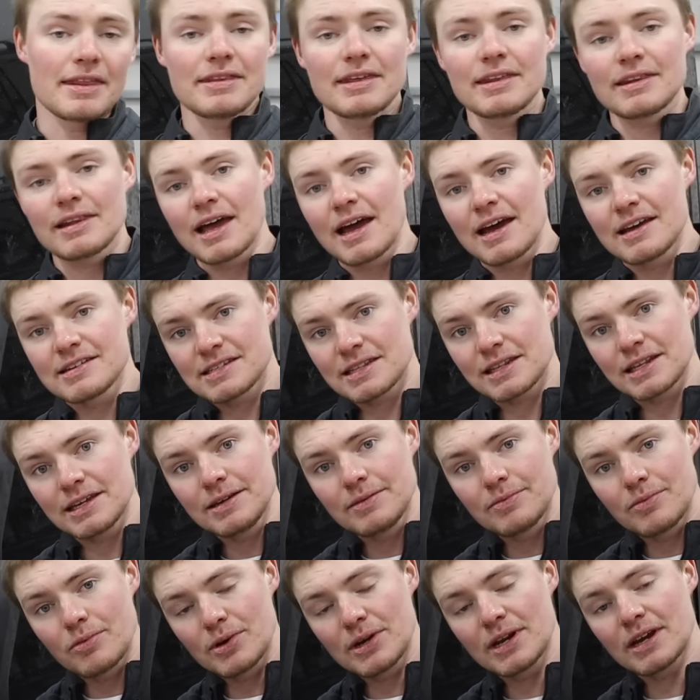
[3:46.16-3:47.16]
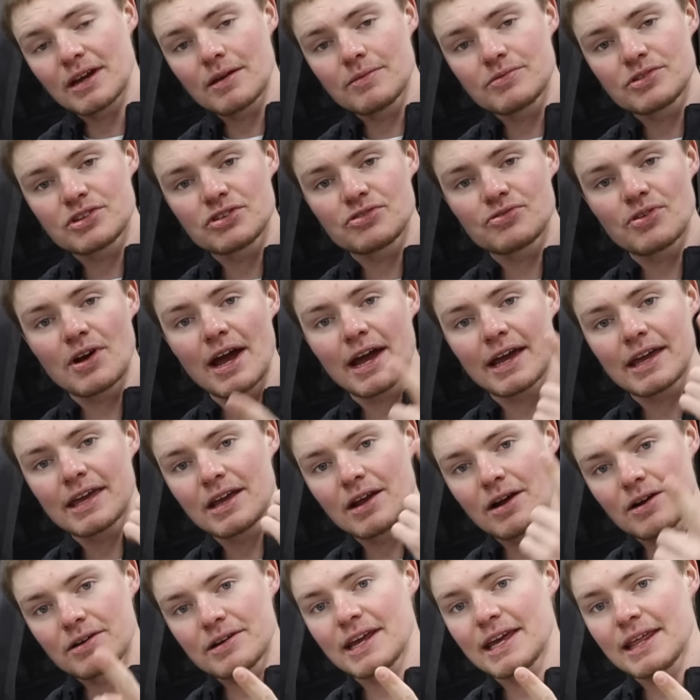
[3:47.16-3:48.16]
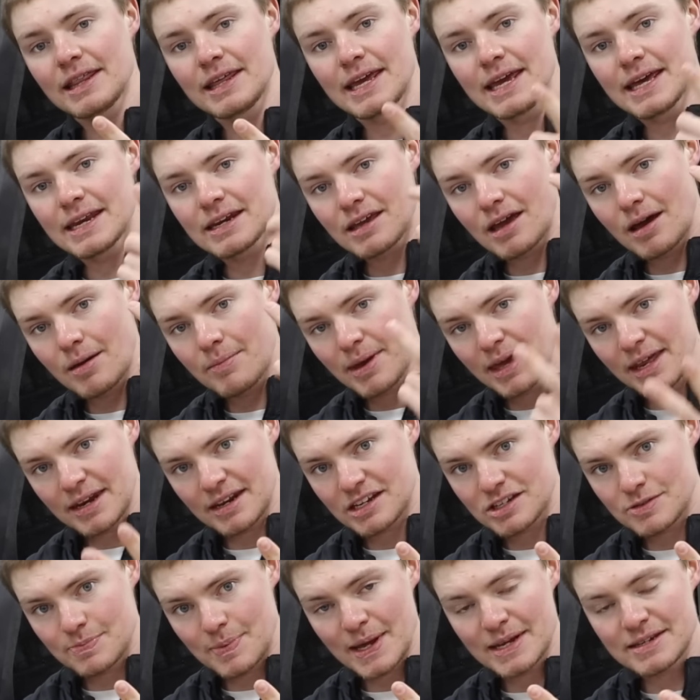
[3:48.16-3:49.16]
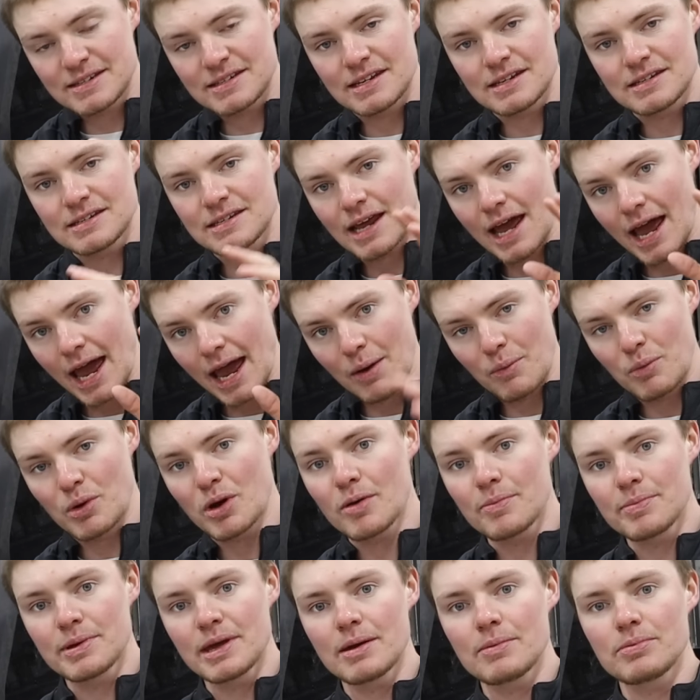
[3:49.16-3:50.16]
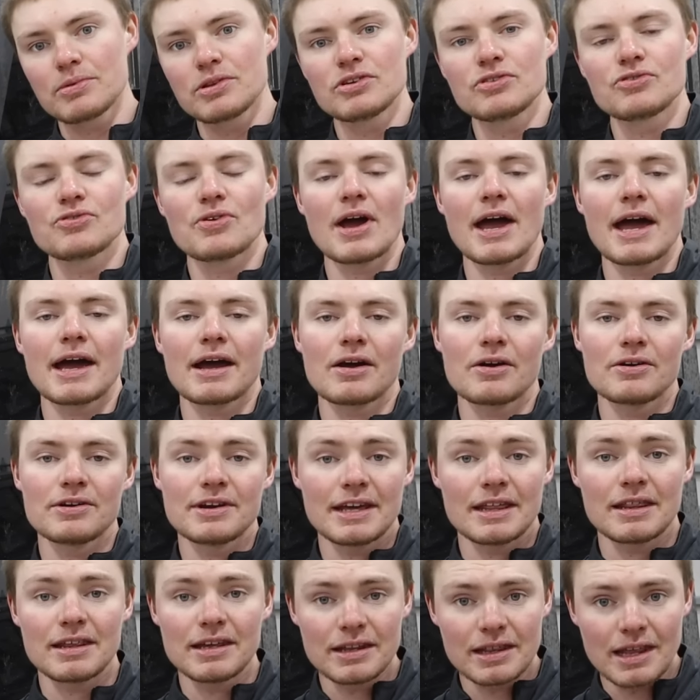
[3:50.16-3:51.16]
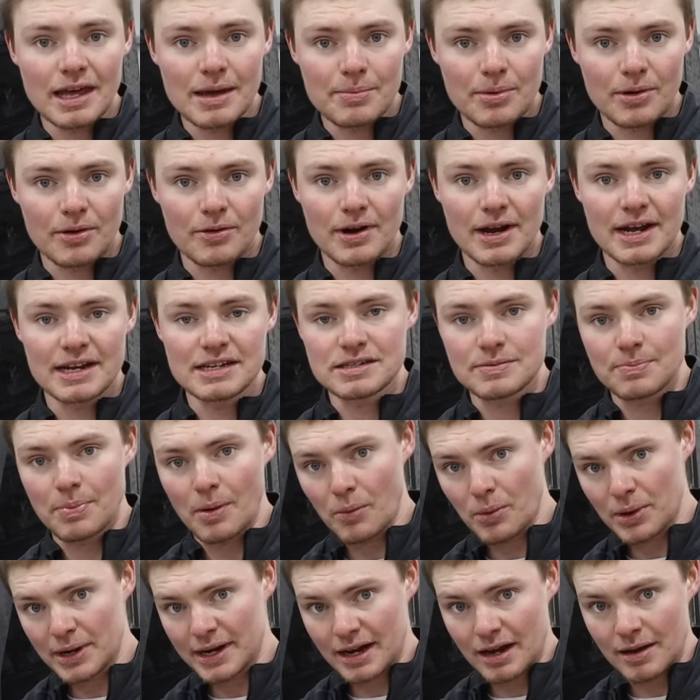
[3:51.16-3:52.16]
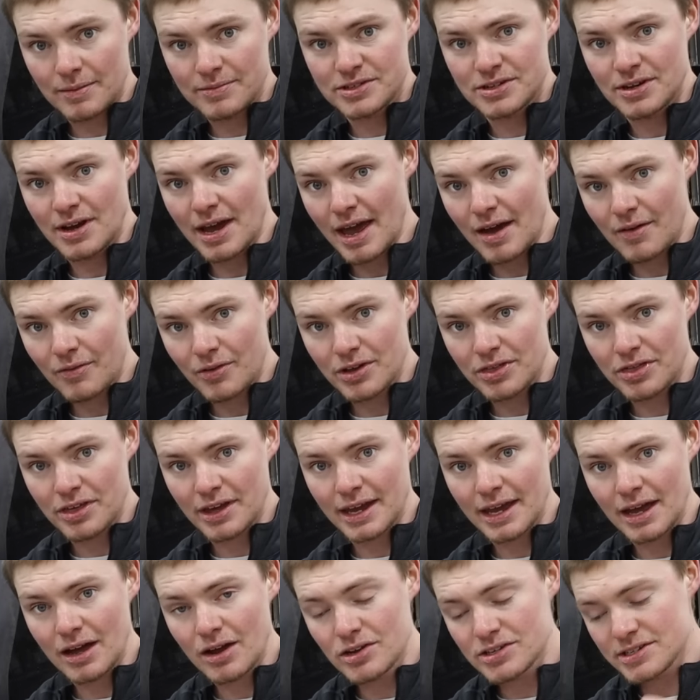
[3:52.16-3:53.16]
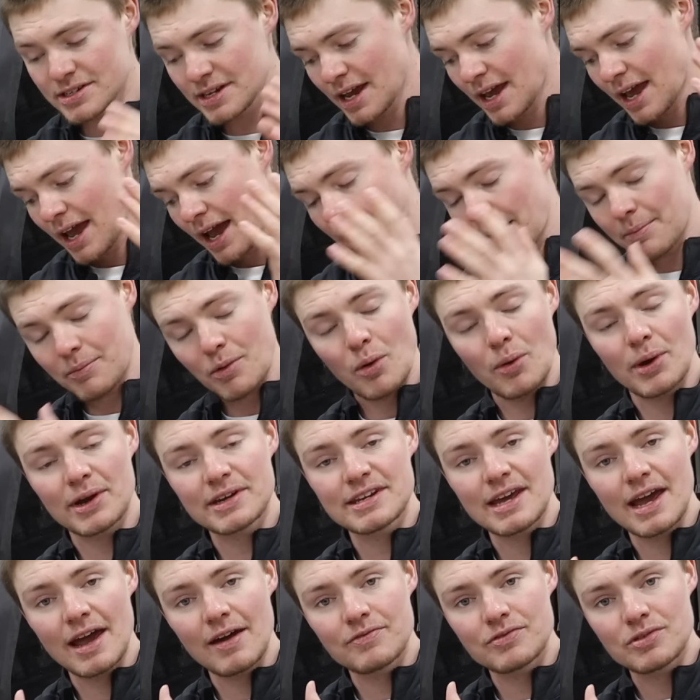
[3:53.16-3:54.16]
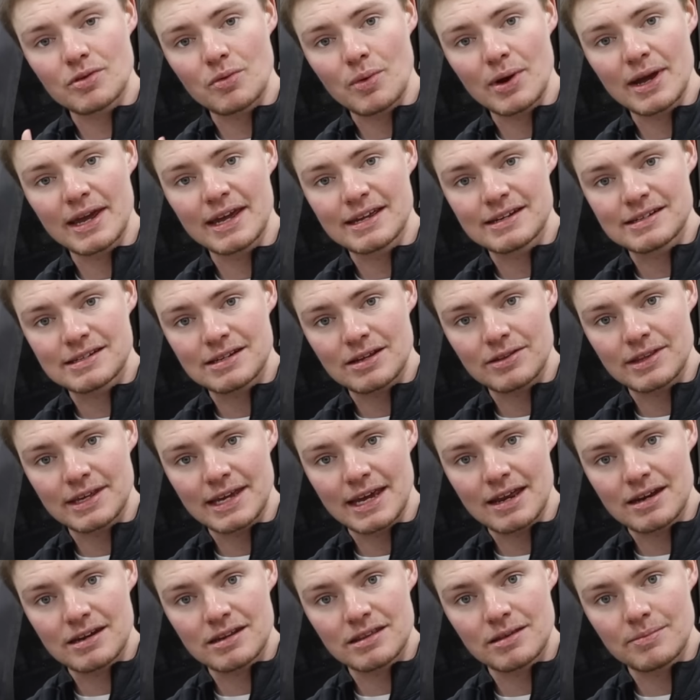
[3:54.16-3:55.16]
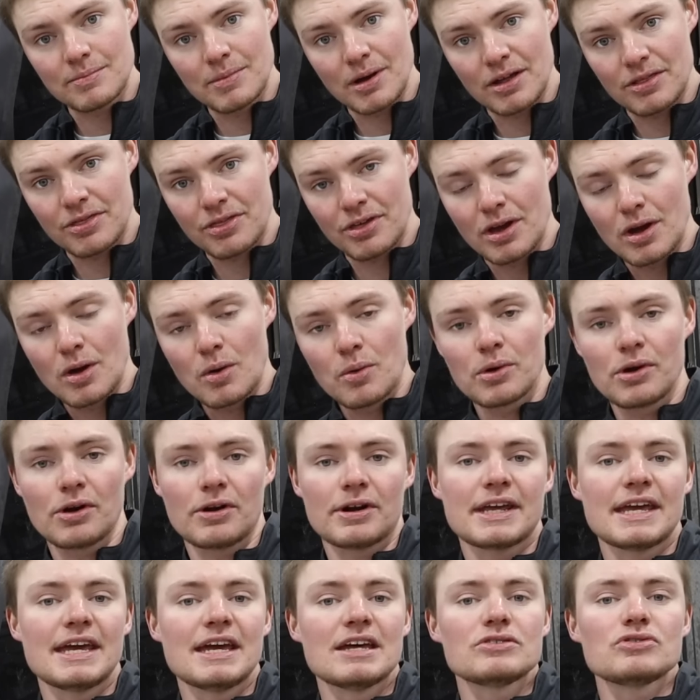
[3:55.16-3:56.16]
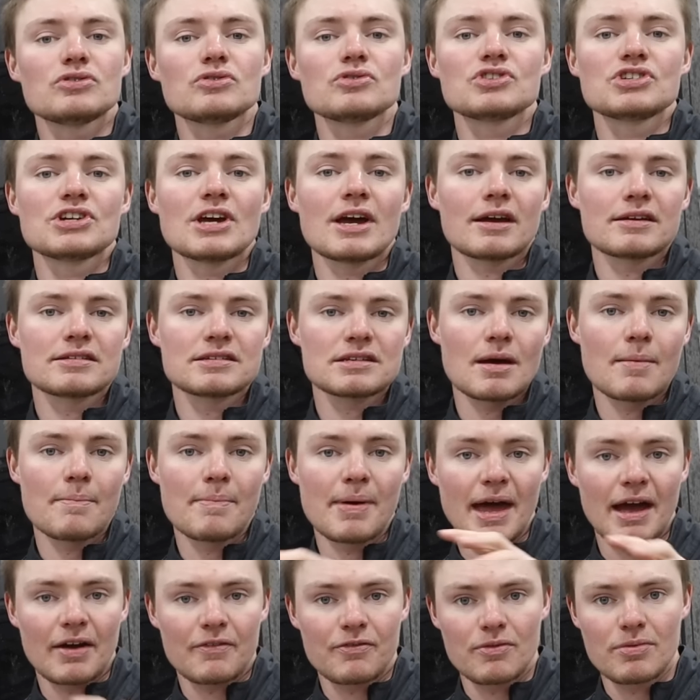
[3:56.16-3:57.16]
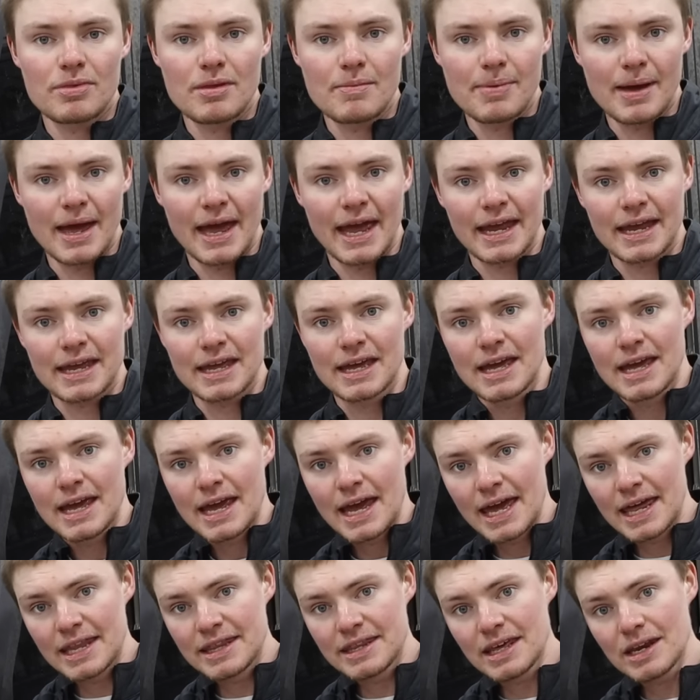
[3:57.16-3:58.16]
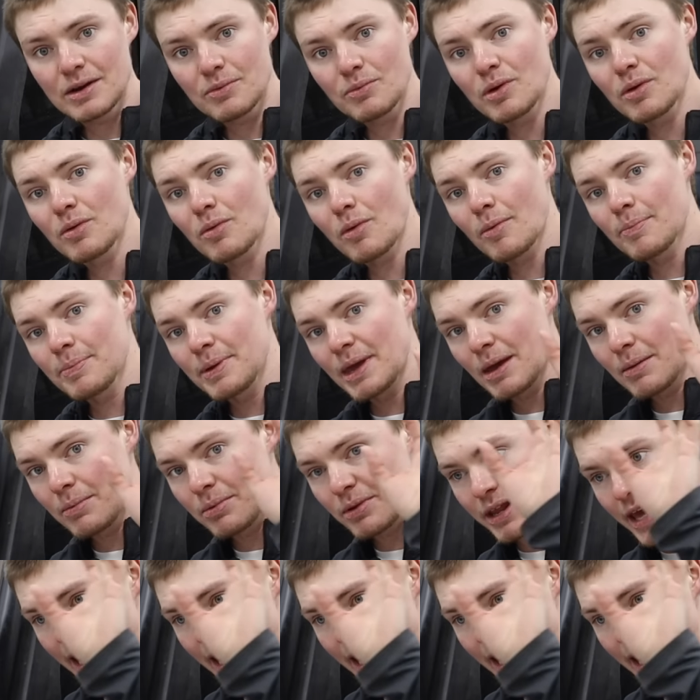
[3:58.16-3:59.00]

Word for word: And then lastly, when it comes to tracking our daily income and expenses, I will be able to track our daily labor rates, but when it comes to everything else, I'm going to have to wait until the end of the month when our canceled checks come back from the bank, and then we will be able